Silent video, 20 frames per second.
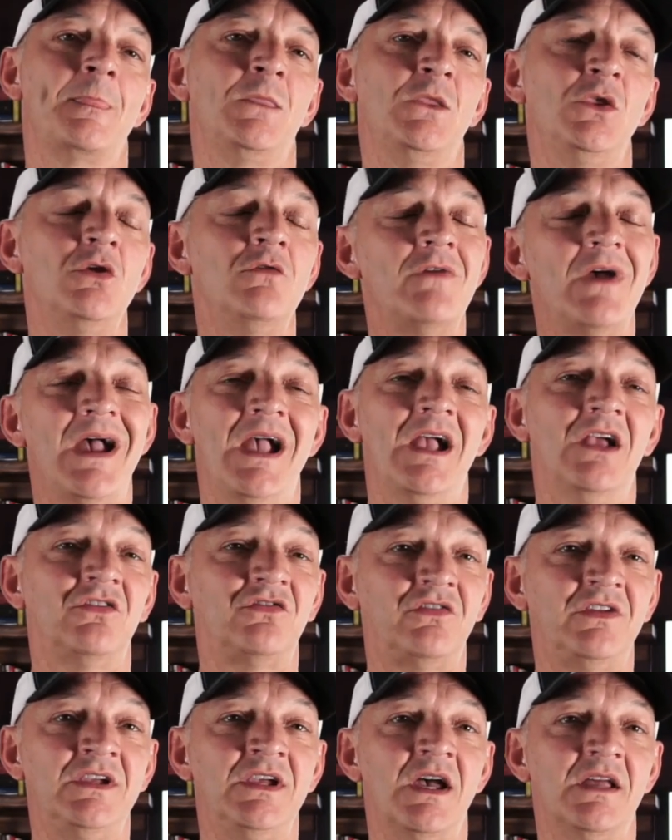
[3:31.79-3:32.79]
you've
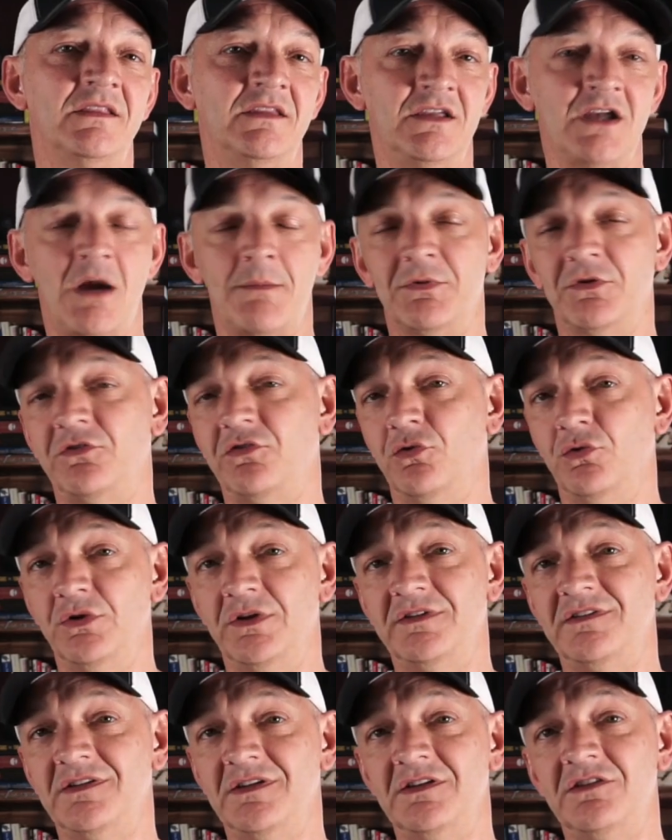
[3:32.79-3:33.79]
actually got the
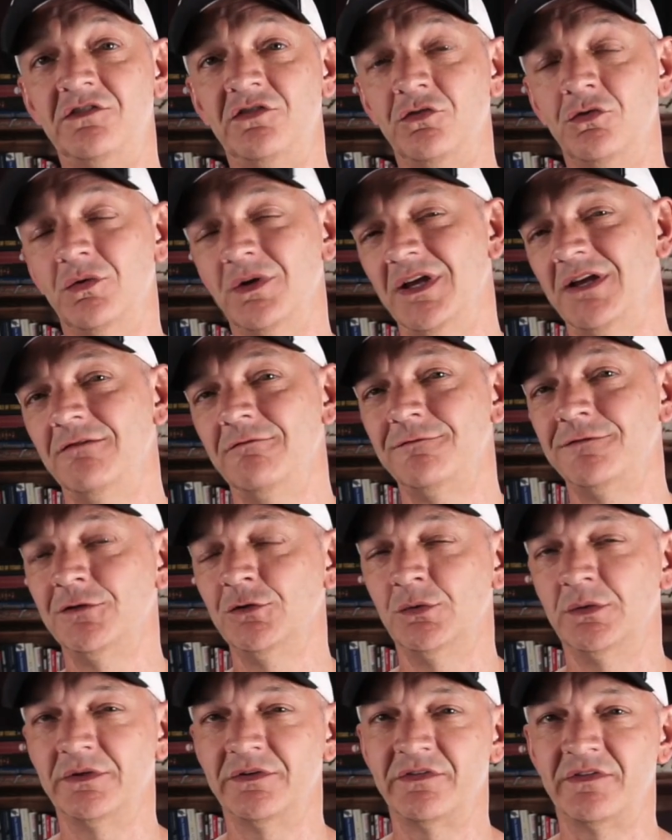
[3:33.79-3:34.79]
opportunity to
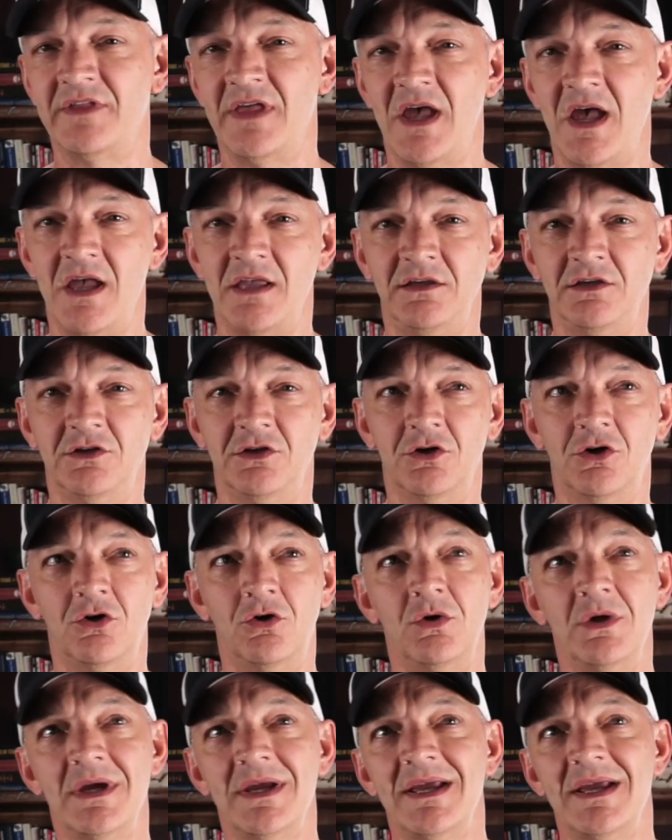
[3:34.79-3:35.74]
influence that, you know,